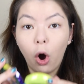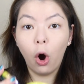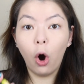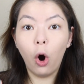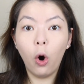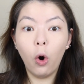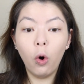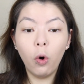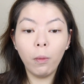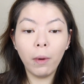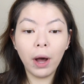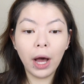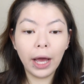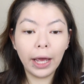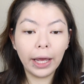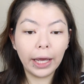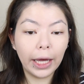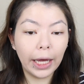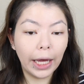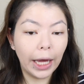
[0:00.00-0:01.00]
Oh
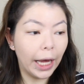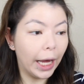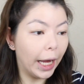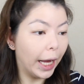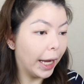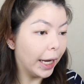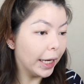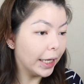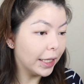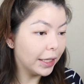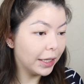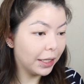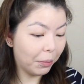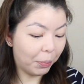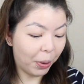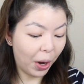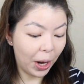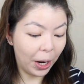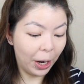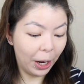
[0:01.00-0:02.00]
my god, the
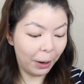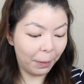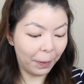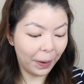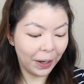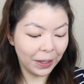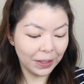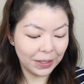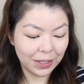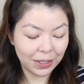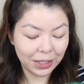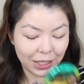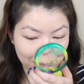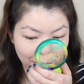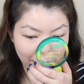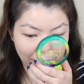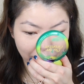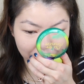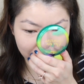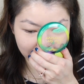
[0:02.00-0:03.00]
butter bronzer
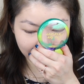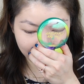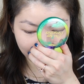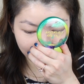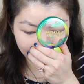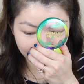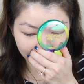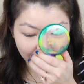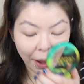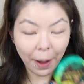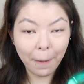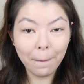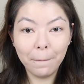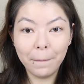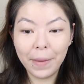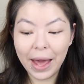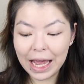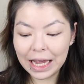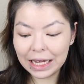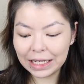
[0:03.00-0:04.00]
smells
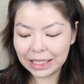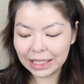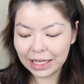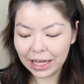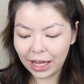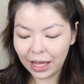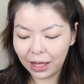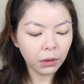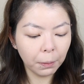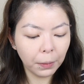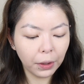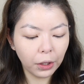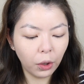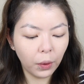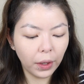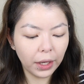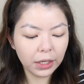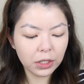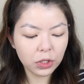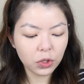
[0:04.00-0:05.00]
amazing. I'm gonna go
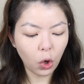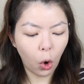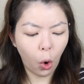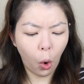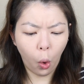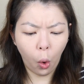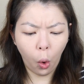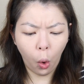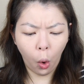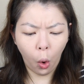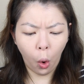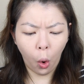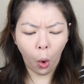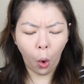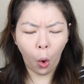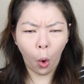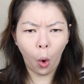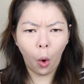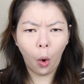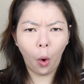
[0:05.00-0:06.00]
ahead and,
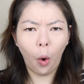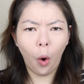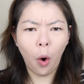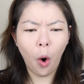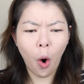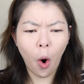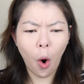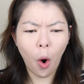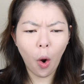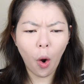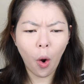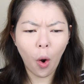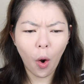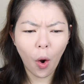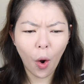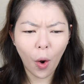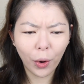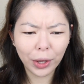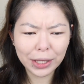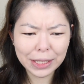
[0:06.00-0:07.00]

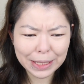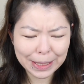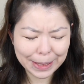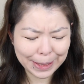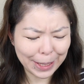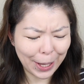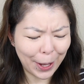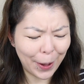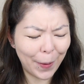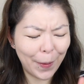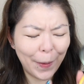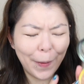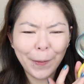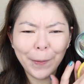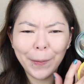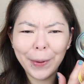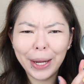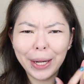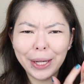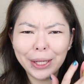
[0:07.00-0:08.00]
oh, it's so
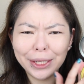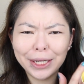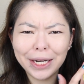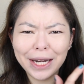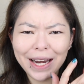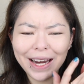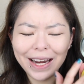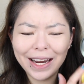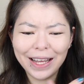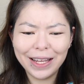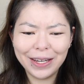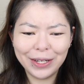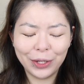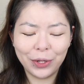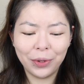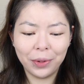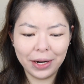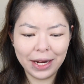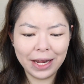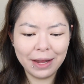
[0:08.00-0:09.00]
buttery and
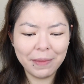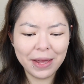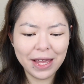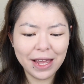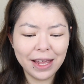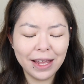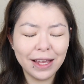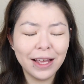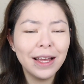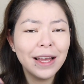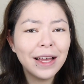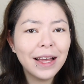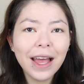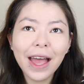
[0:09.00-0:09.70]
creamy.